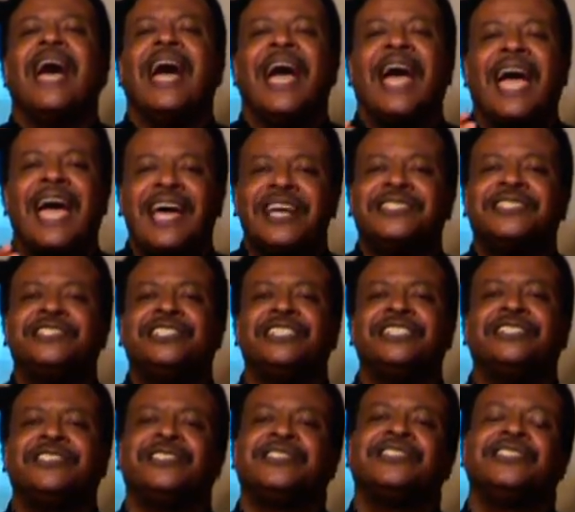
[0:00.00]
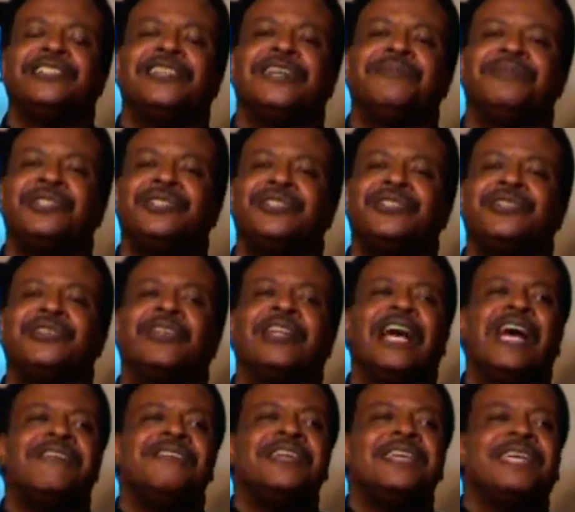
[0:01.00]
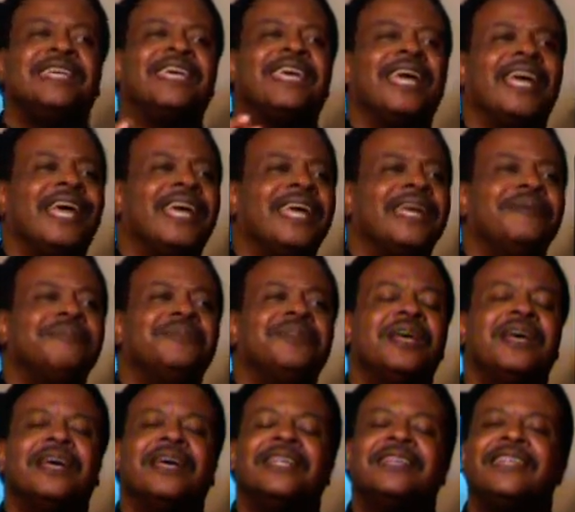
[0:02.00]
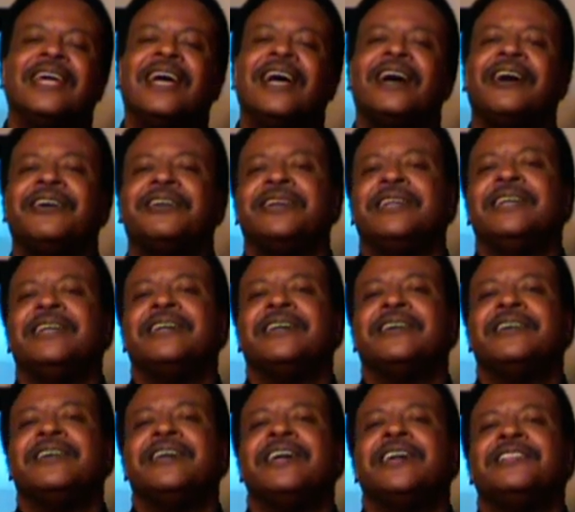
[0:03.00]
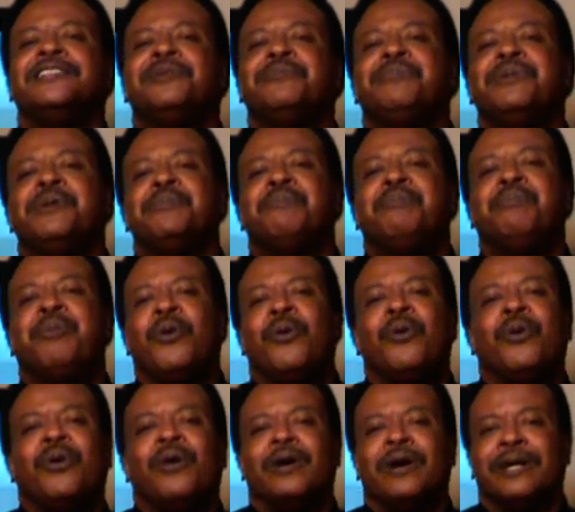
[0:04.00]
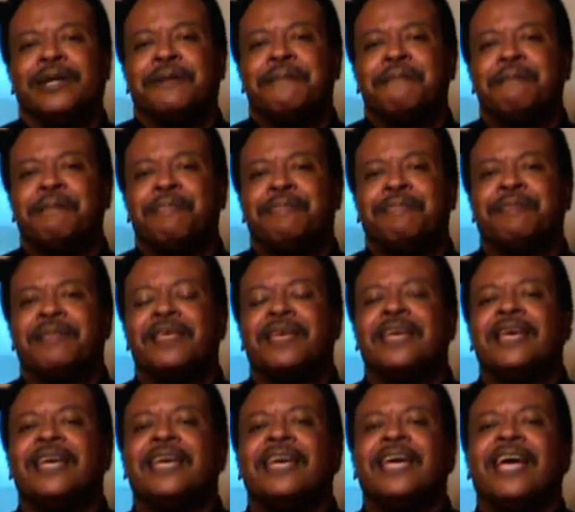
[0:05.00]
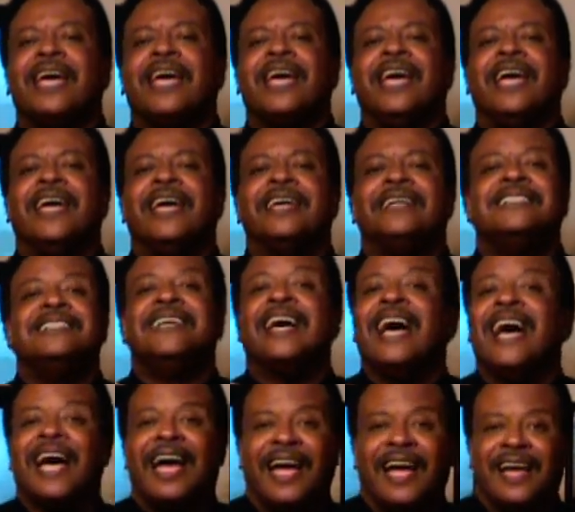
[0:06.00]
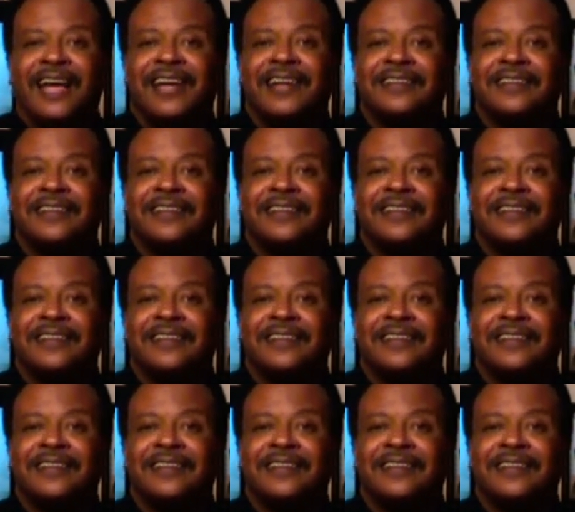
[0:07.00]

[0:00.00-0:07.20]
Ask Jesus to come into your life. He came down here to be born and die.